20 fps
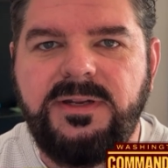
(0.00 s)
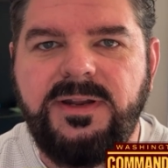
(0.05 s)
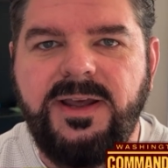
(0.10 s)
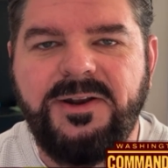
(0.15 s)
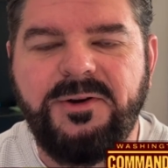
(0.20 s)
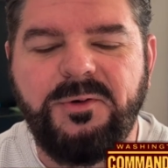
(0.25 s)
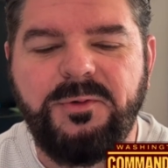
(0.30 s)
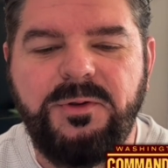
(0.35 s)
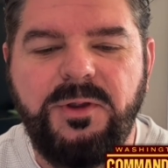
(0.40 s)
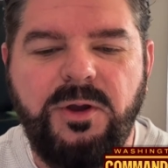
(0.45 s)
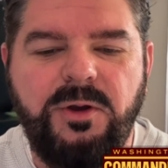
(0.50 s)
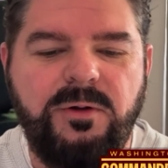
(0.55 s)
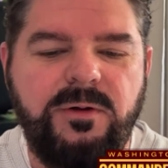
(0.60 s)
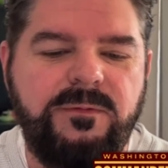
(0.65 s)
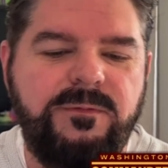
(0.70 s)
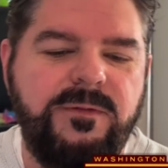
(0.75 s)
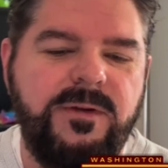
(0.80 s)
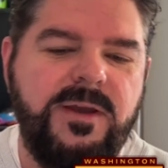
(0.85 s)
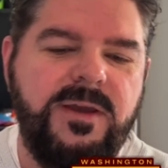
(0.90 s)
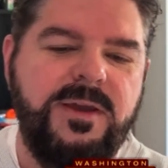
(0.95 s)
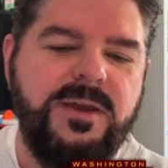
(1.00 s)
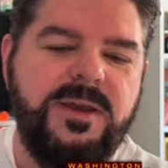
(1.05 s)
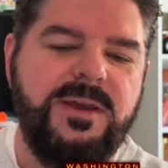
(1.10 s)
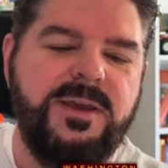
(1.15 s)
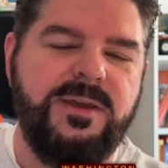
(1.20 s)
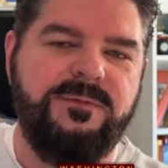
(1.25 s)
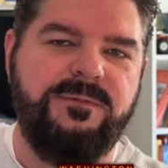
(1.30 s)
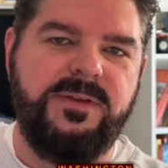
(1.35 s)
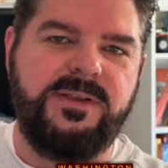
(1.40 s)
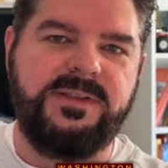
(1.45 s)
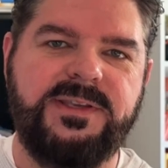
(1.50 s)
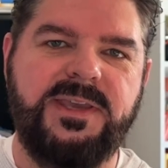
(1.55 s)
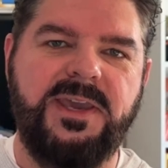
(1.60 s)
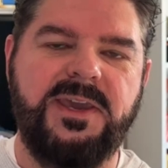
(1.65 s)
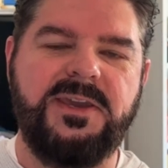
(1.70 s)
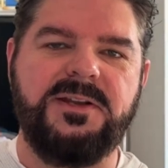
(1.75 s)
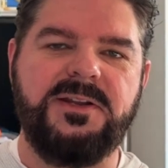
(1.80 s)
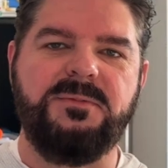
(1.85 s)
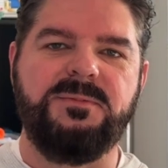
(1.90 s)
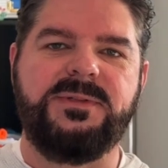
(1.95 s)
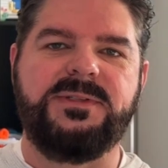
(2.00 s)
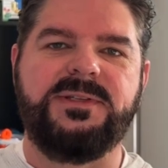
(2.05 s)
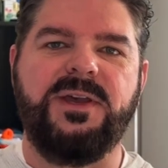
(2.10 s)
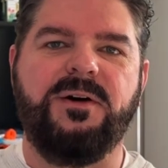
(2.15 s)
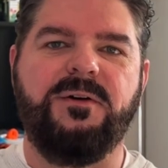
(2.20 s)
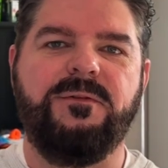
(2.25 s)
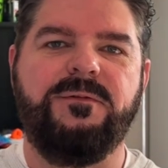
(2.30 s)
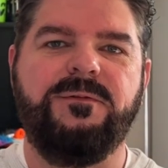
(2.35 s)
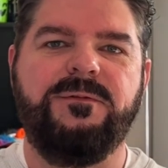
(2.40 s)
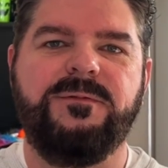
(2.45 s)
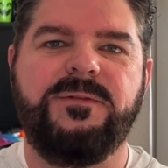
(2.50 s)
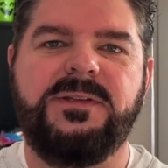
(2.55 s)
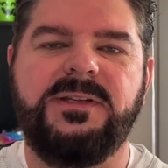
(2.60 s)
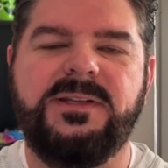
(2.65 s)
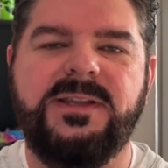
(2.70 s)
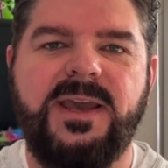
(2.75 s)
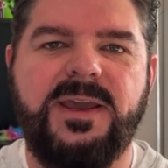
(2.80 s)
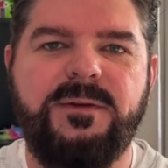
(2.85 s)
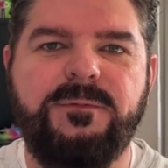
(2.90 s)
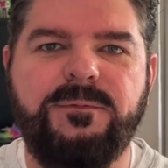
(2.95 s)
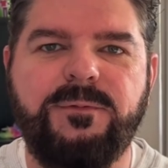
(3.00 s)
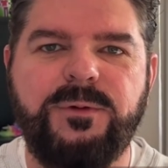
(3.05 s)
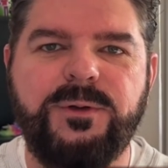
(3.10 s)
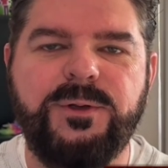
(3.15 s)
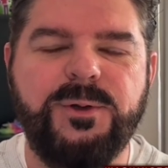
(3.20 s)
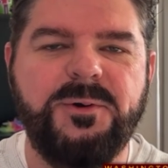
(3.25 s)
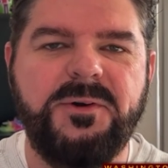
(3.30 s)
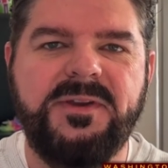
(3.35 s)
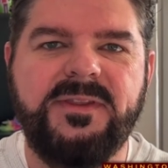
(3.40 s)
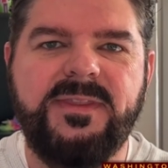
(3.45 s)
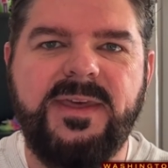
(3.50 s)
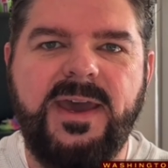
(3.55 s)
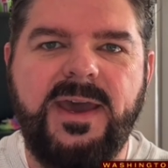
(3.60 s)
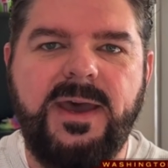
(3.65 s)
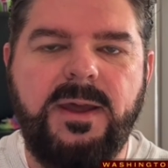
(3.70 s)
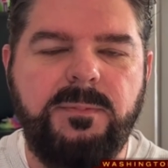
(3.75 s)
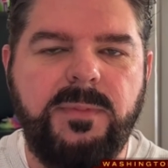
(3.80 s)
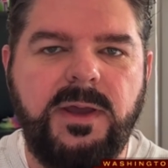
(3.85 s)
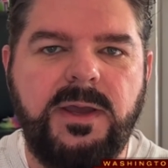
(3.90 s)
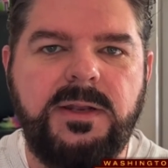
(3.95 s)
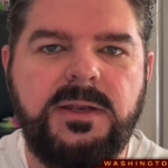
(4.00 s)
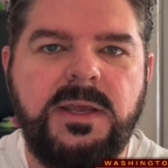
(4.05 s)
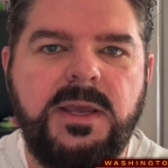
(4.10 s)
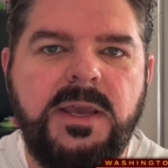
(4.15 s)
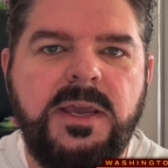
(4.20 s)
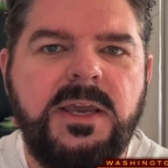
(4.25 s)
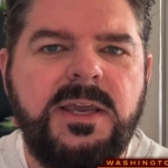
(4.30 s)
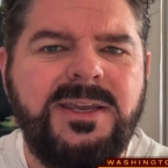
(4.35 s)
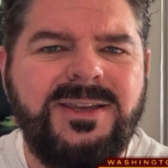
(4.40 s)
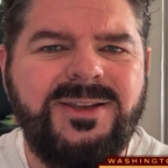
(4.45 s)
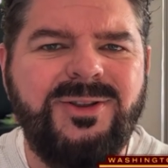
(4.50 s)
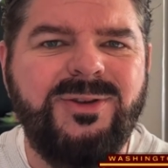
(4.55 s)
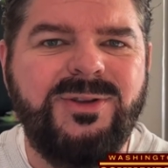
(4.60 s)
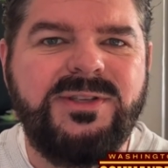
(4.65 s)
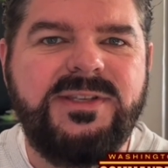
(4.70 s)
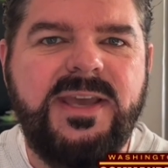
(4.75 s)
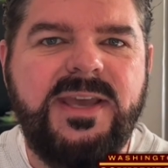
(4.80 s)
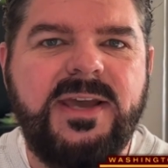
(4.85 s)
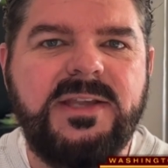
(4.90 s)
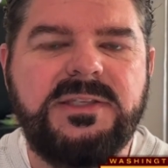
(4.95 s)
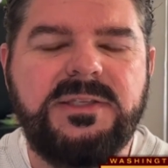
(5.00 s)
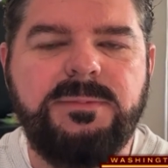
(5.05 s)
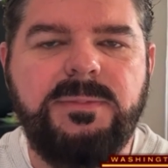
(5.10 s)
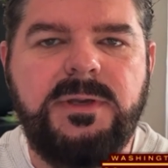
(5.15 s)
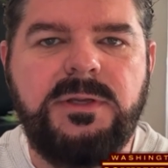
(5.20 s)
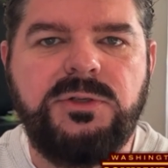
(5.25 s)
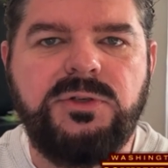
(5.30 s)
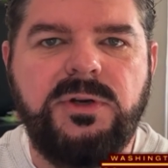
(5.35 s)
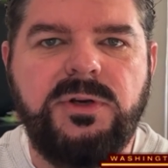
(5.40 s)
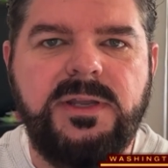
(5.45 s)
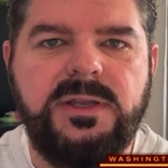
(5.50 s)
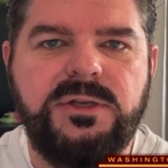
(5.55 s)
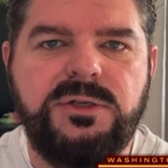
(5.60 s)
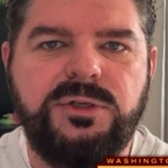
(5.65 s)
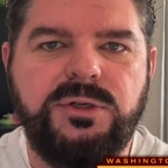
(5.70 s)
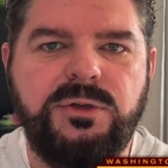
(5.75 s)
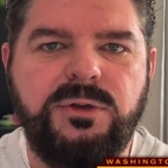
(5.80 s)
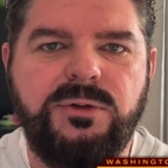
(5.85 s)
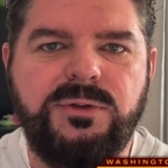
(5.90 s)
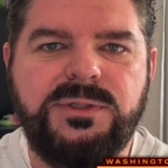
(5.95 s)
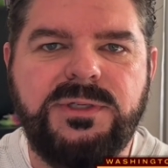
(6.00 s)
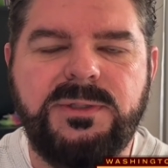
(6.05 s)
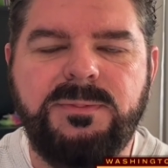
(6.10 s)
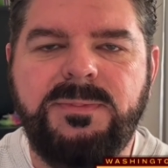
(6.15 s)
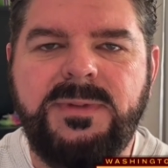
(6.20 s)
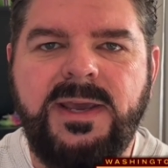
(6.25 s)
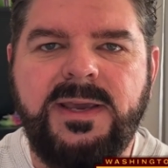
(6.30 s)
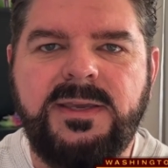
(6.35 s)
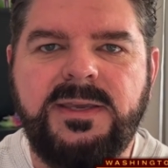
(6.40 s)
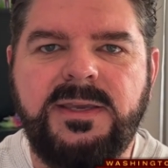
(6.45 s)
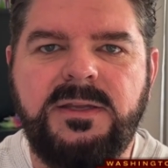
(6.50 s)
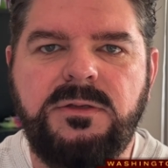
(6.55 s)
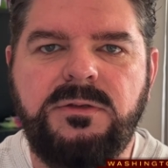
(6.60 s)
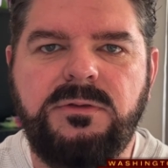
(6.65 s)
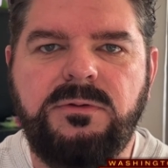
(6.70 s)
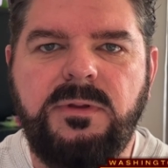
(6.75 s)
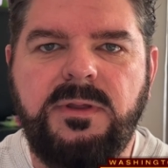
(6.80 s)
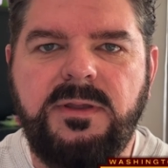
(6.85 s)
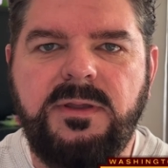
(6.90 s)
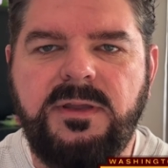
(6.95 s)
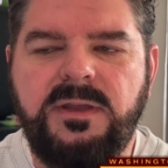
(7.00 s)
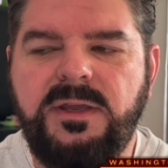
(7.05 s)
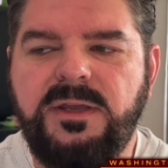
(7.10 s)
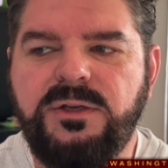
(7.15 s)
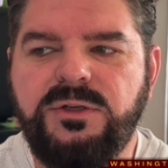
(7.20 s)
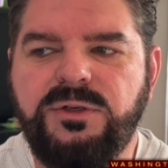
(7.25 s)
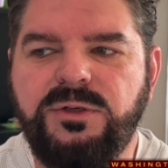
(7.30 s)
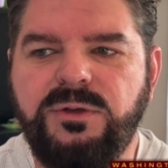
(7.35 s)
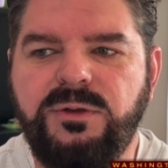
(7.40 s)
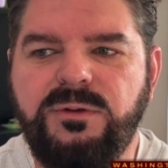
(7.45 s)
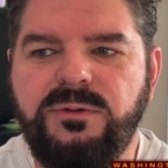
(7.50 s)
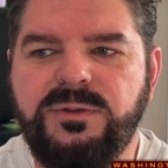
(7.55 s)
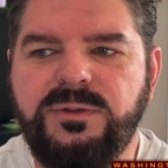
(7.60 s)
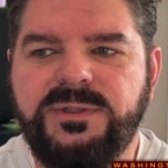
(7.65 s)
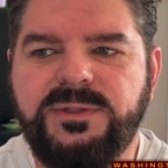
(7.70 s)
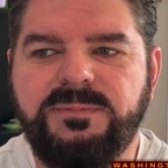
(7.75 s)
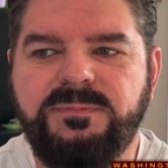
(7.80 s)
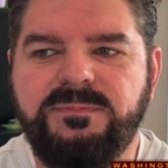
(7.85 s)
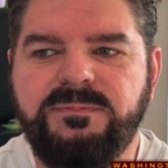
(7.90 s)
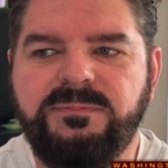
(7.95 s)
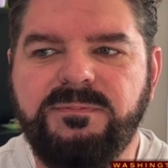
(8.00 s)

I don't know if if kicking himself today for doing that, but you know, he's had some injury issues, some neck in, issues.